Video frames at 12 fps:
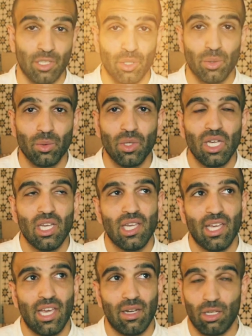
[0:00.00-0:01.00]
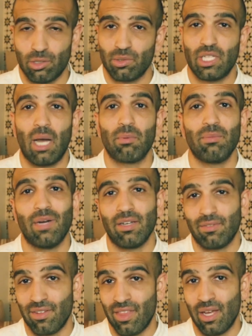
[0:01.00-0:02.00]
you and also top of mind
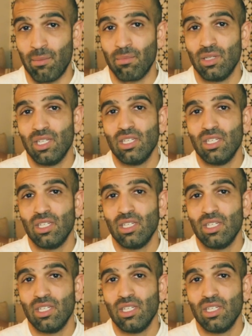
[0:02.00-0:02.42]
for them.